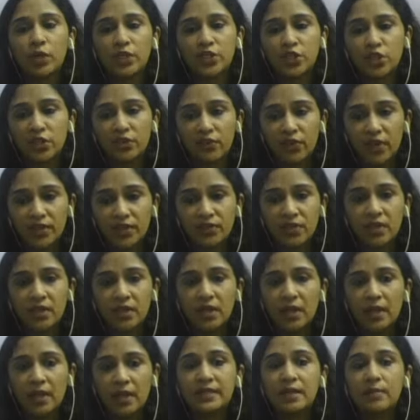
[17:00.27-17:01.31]
virgin
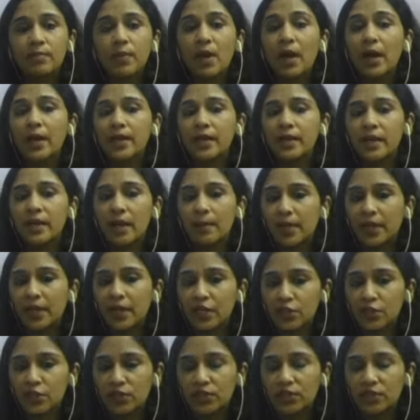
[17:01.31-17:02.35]
resin in some high-end
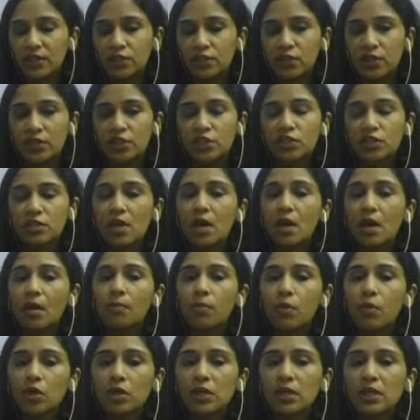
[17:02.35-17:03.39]
applications such as
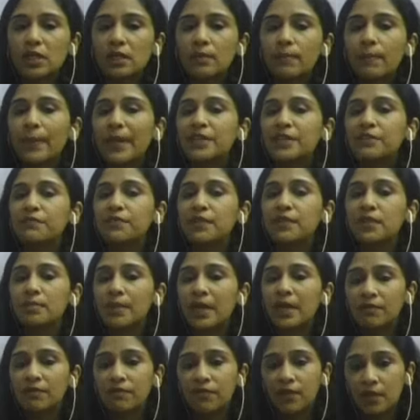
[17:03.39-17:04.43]
bottle, PET
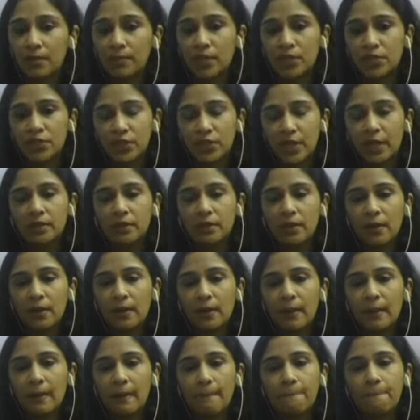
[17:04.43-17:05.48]
film, and filament yarn.
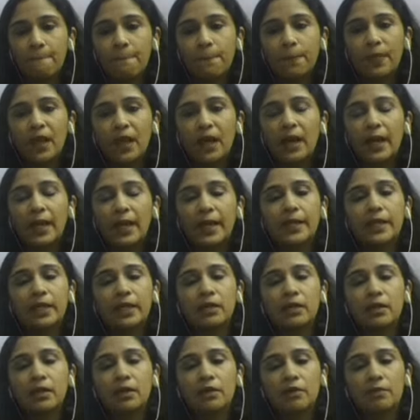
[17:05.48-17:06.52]
And
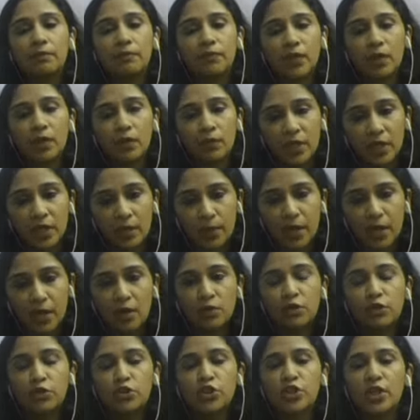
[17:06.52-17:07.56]
we are
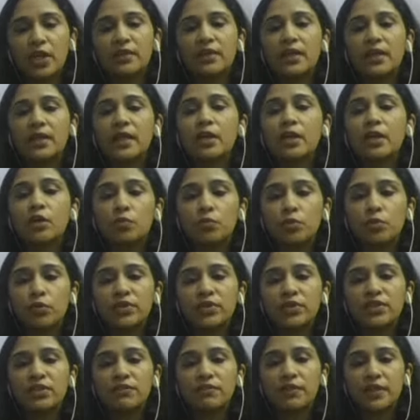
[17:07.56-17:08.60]
proud to share that
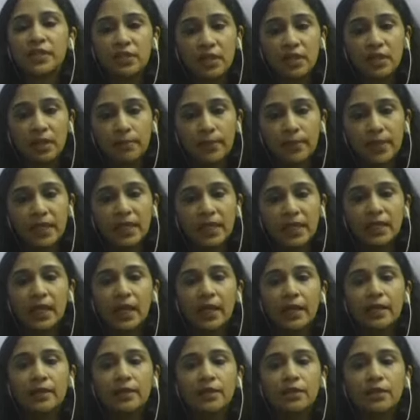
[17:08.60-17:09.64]
EcoBlue is the first company in
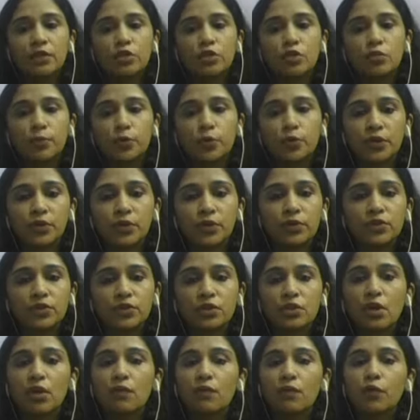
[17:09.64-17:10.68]
Thailand to
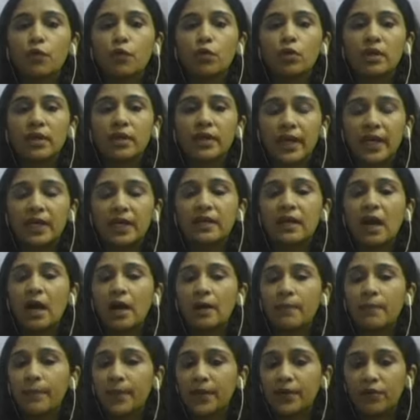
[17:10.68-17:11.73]
produce food-grade
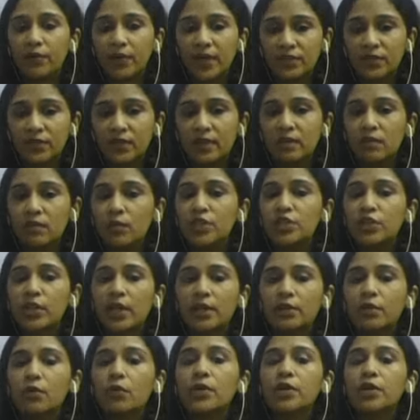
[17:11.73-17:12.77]
rPET resin, which
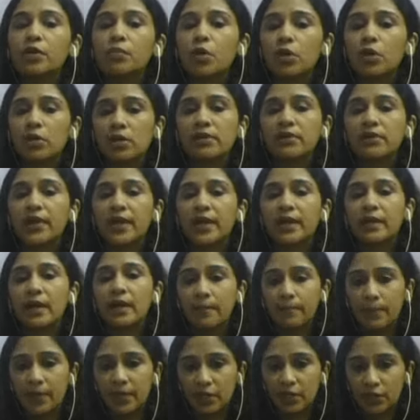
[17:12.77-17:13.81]
can go into bottle-grade
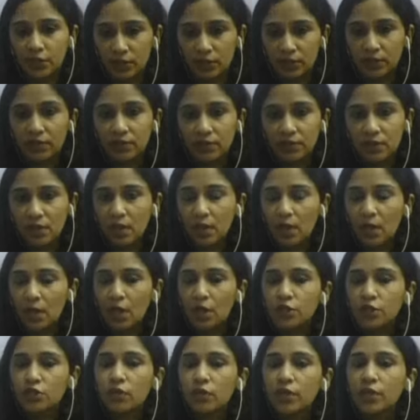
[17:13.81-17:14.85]
applications.
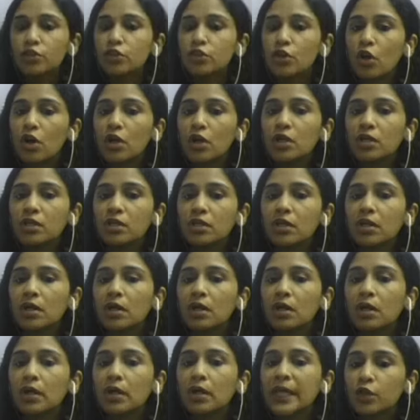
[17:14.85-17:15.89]
So in short,
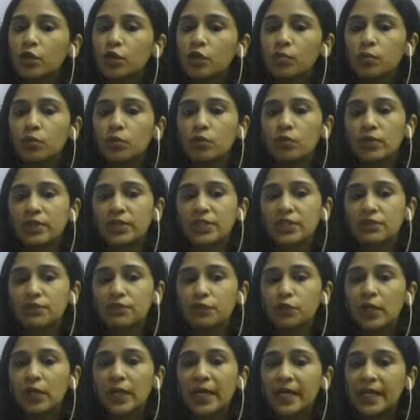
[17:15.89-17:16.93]
EcoBlue is
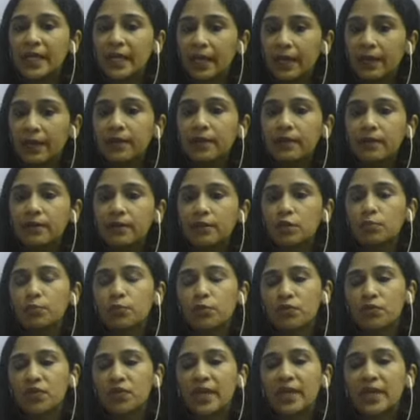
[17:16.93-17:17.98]
fully geared to
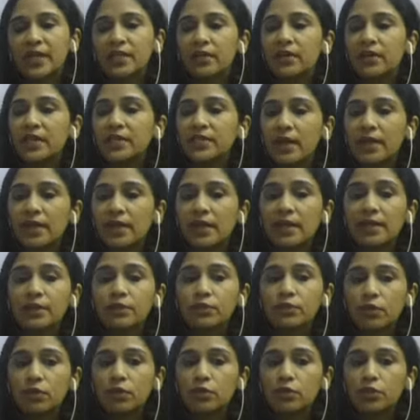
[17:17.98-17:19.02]
provide a
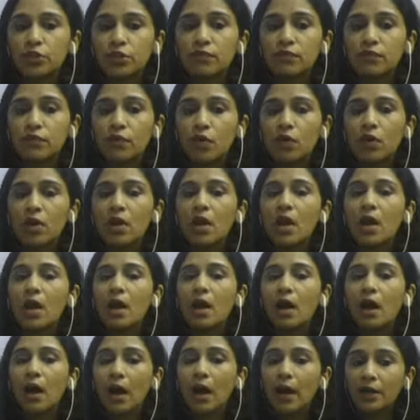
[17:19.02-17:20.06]
recycling solution for
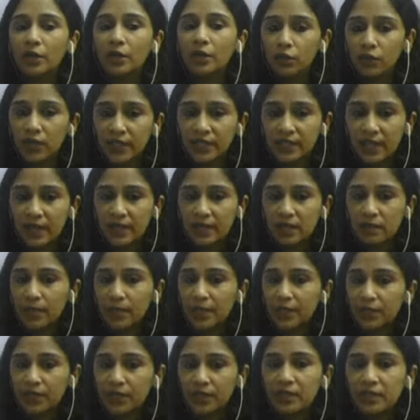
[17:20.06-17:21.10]
hard-to-recycle
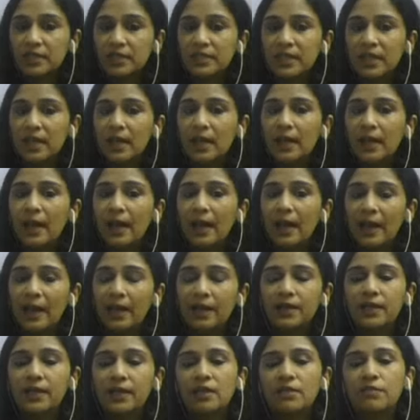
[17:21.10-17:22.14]
materials
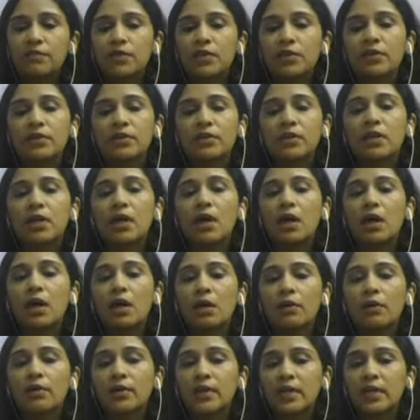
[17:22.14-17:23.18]
and deliver
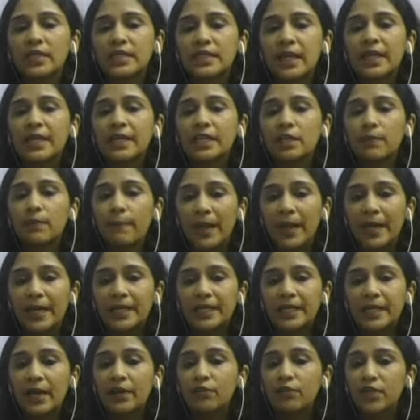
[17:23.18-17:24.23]
recycled
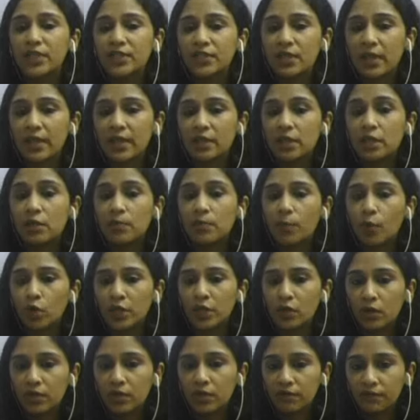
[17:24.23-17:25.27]
PET and recycled
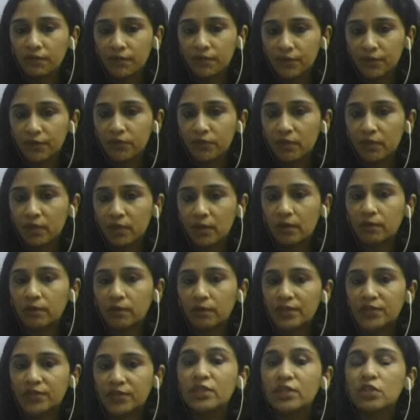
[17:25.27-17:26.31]
polyolefin
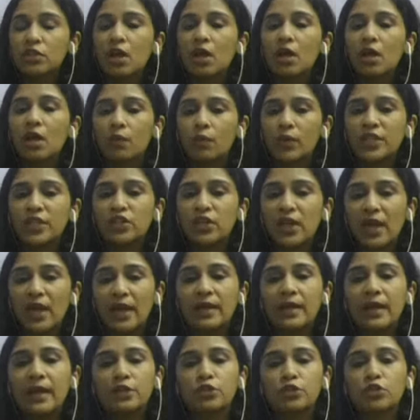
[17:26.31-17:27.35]
resins, which
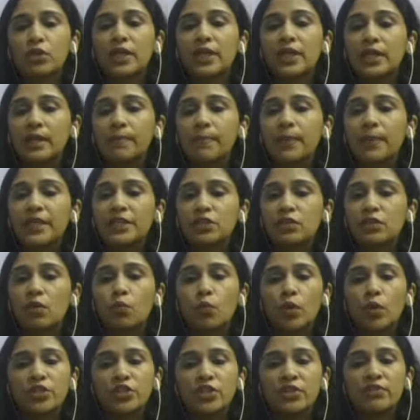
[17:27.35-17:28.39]
can actually replace
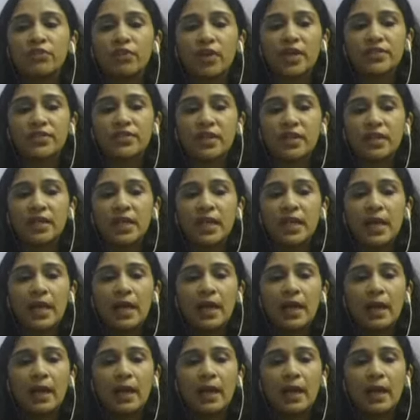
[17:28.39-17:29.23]
virgin resin